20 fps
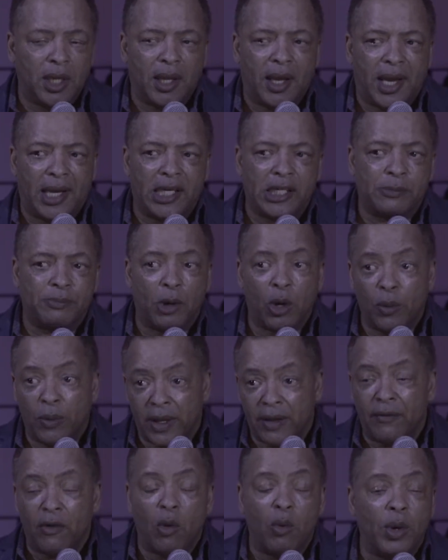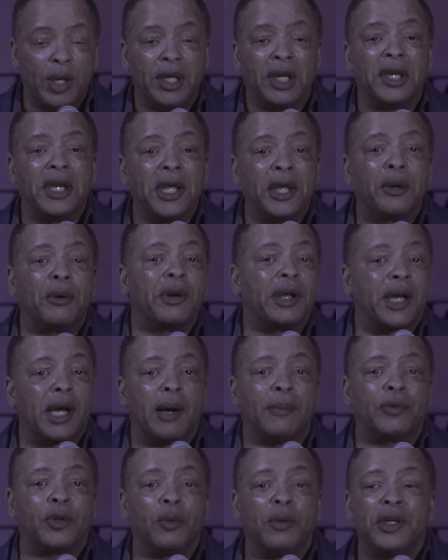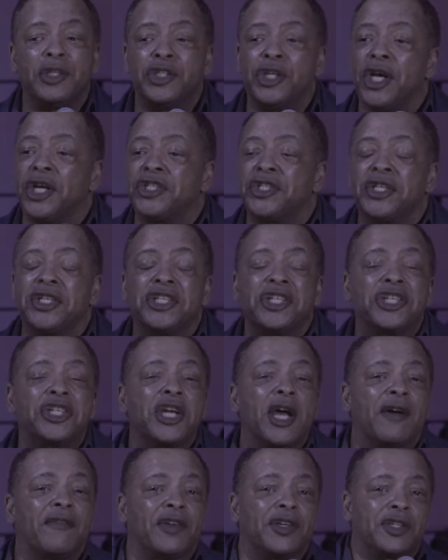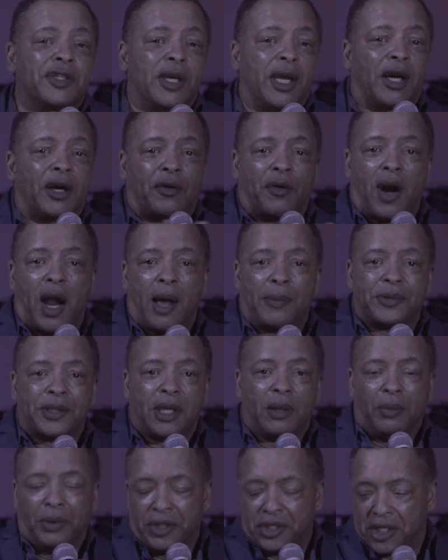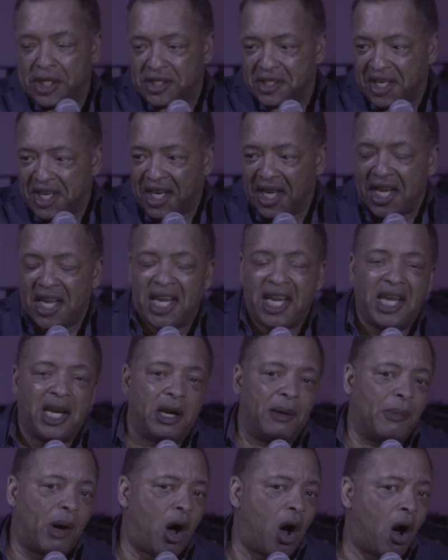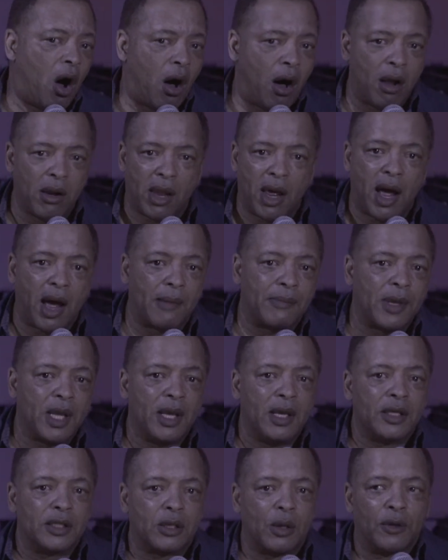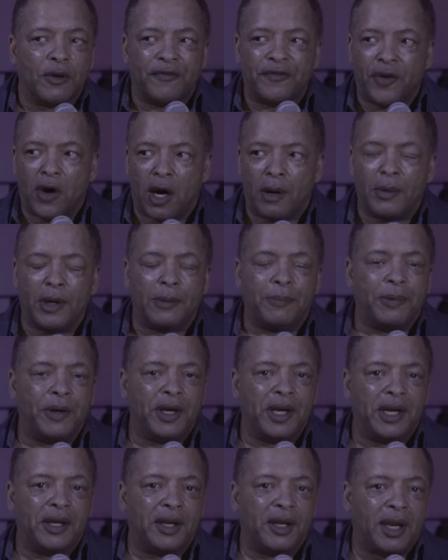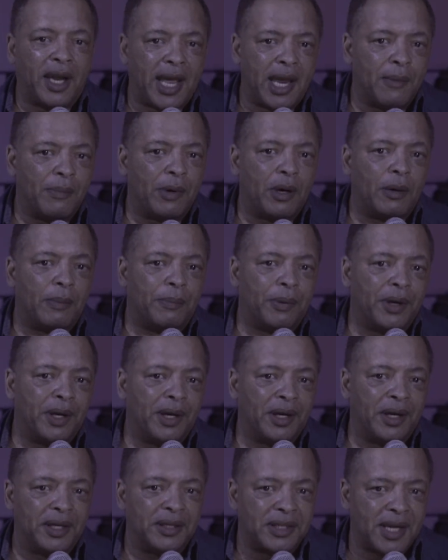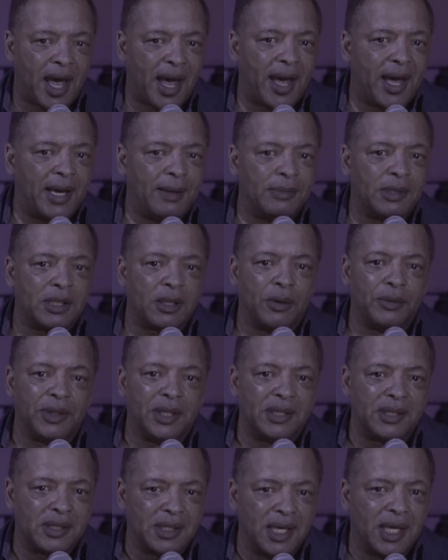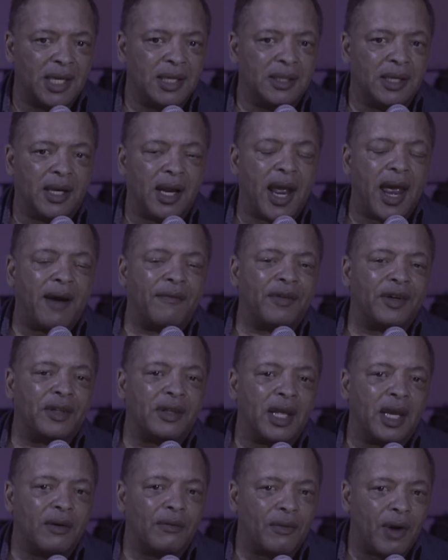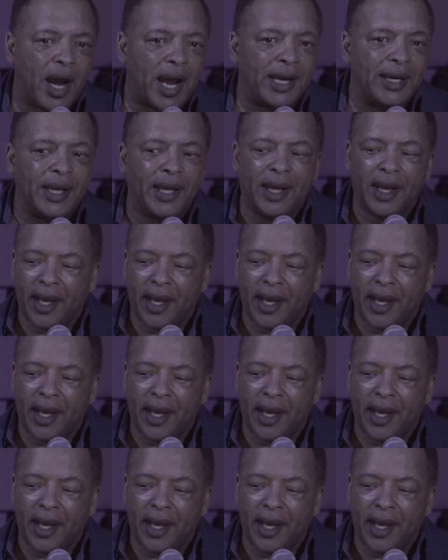And this boll weevil would literally come through and just devastate crops. It would just eat them all up. So the farmer had put in the labor, put in the time, sowed the seed, did everything right.